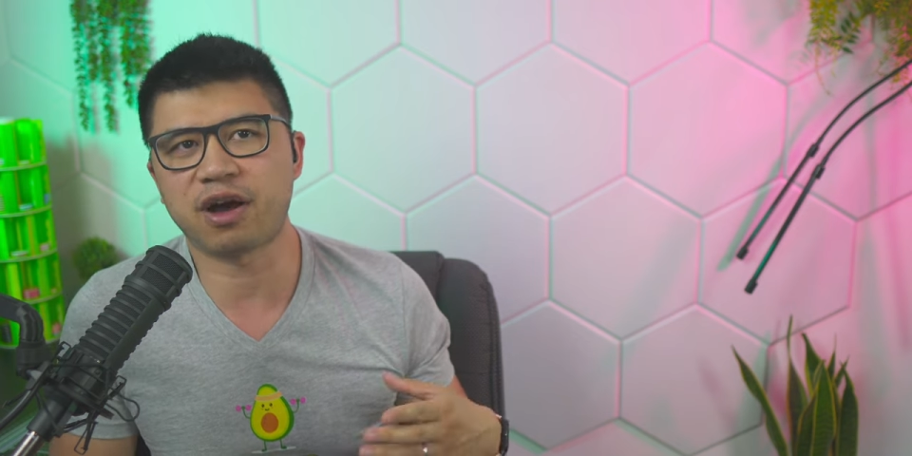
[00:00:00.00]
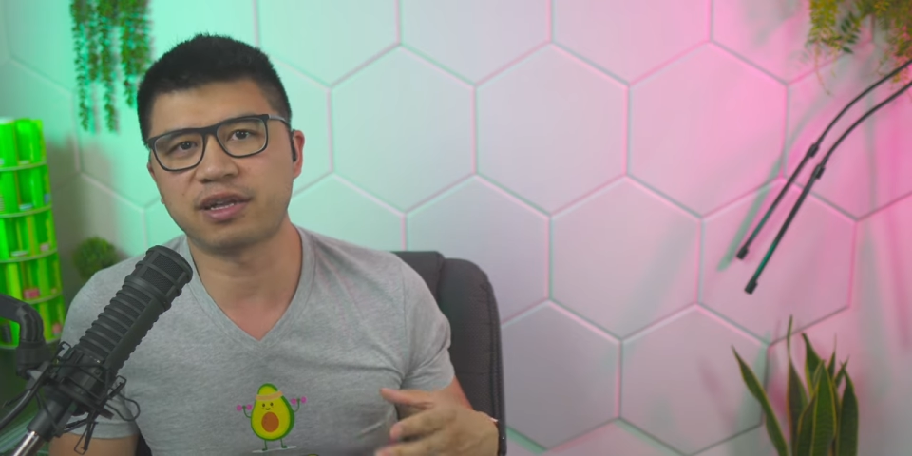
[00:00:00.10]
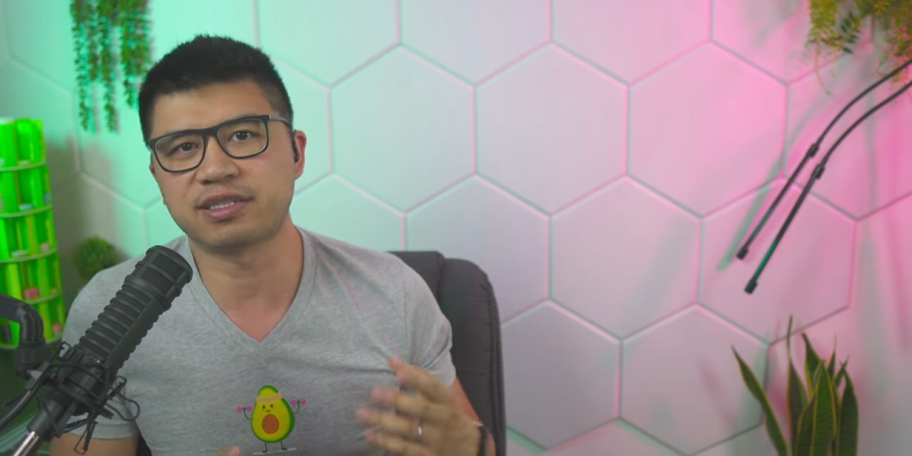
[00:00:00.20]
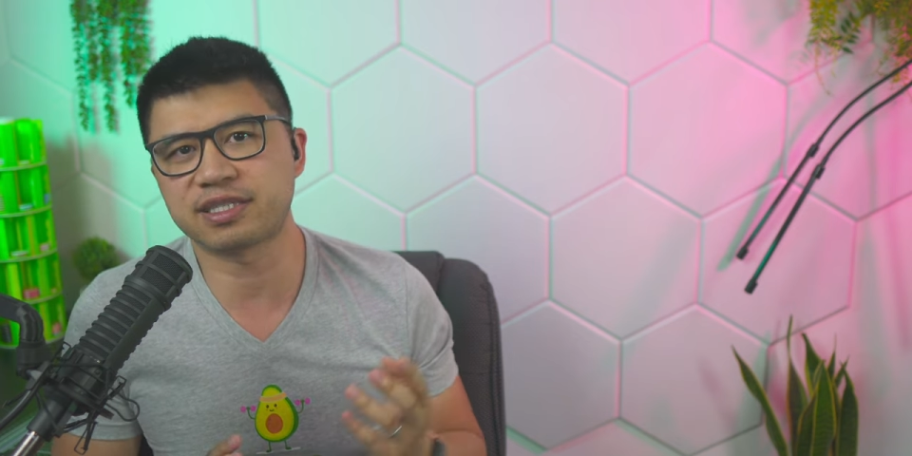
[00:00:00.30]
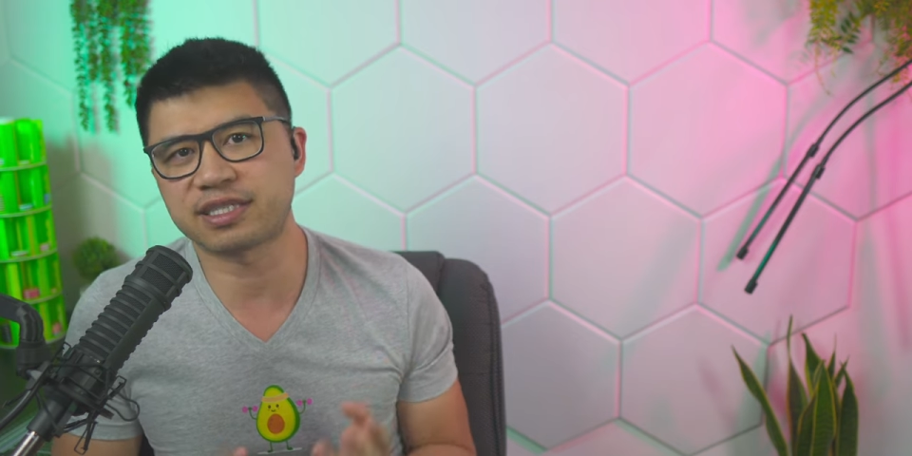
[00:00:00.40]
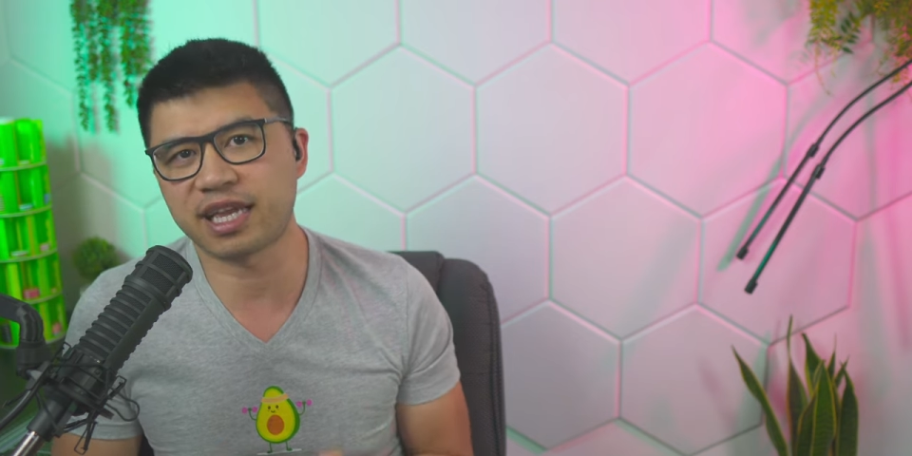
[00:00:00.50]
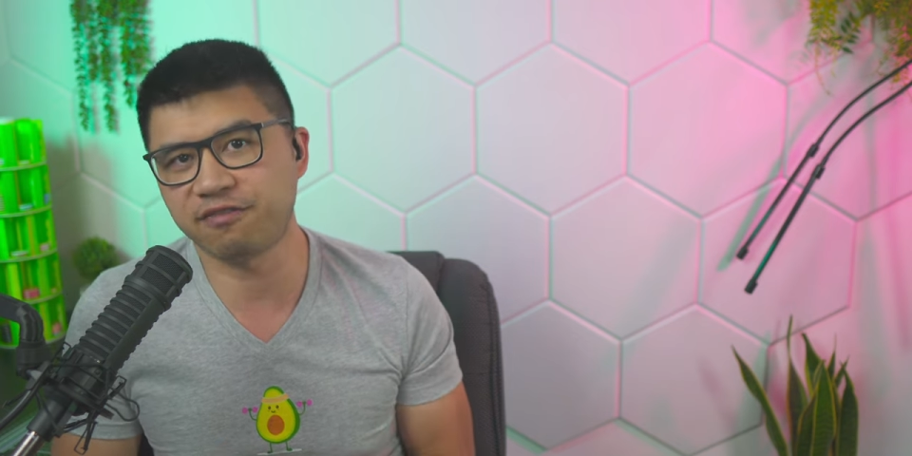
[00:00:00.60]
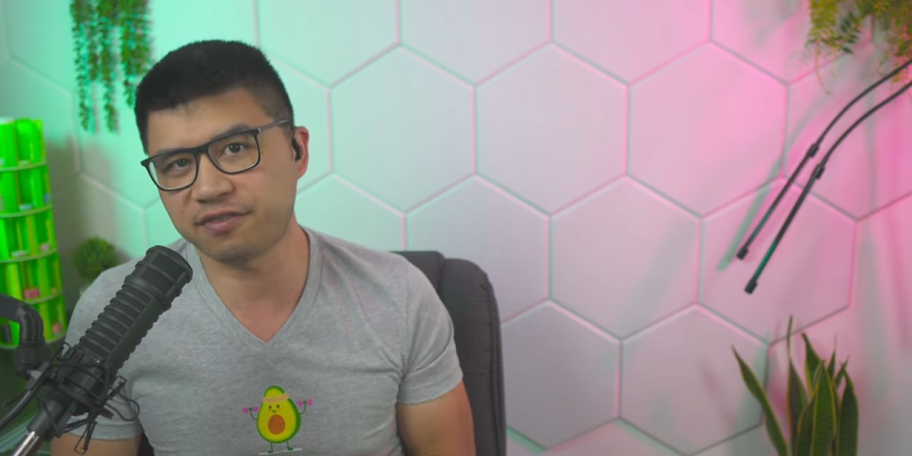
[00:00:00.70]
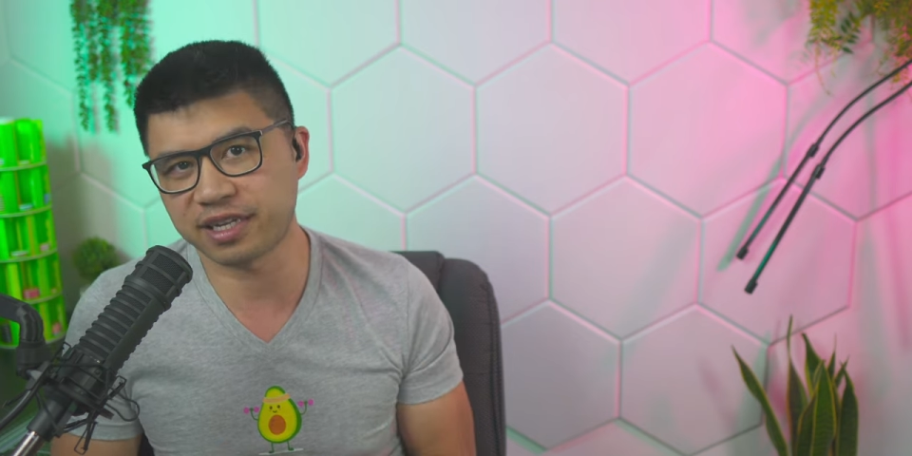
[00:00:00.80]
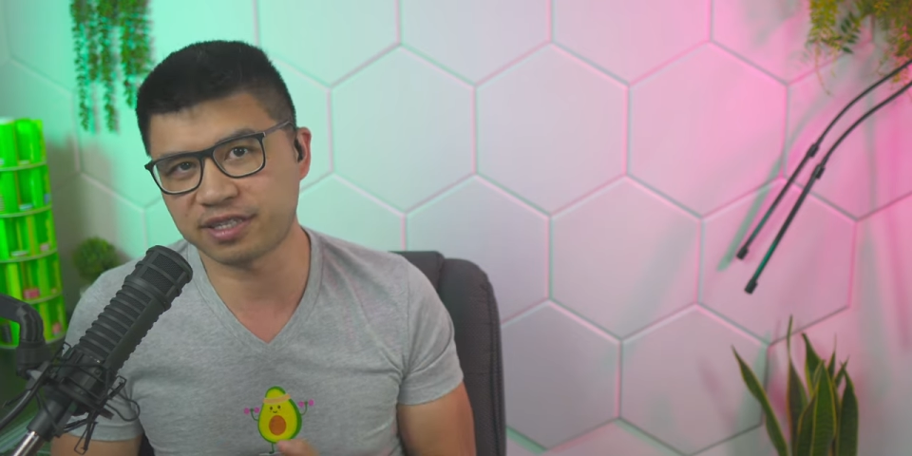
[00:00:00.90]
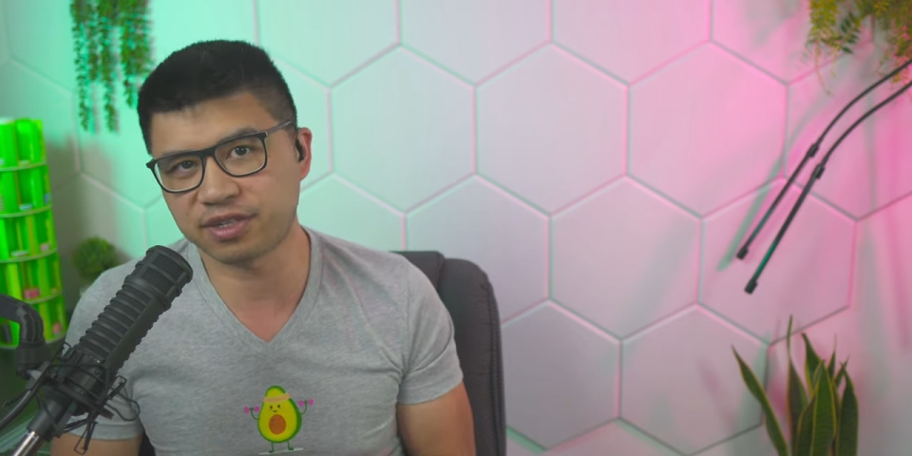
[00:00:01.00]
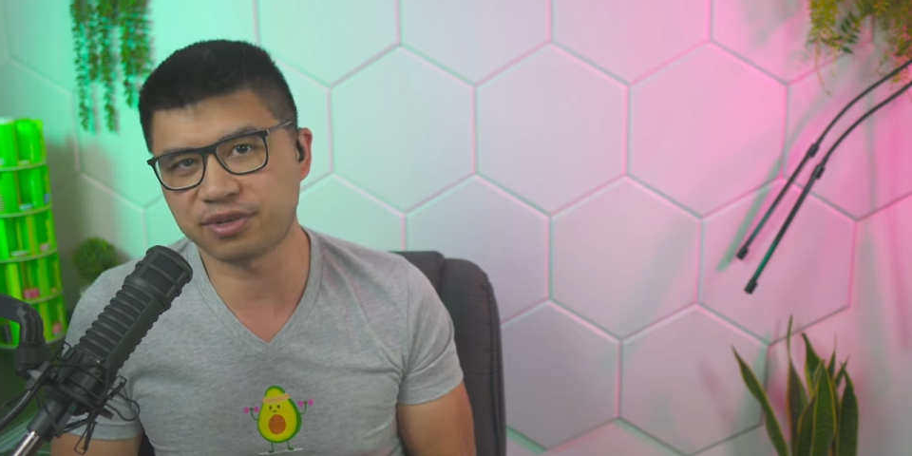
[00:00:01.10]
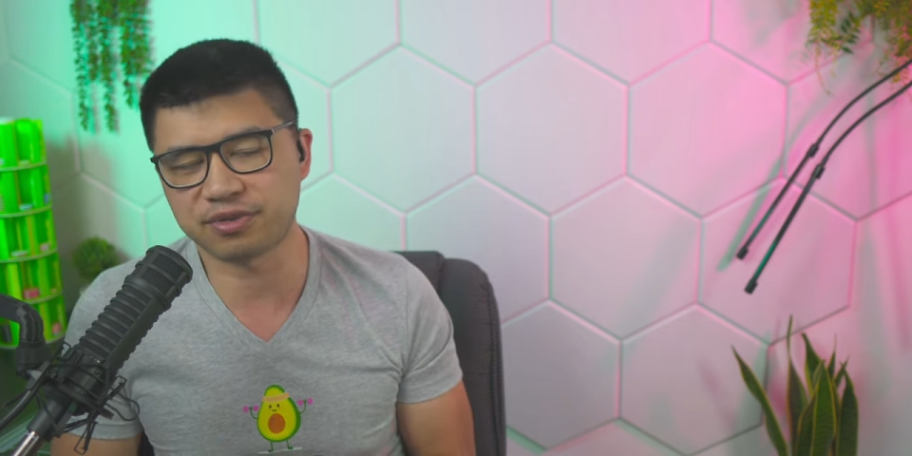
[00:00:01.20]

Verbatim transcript: on safely, too.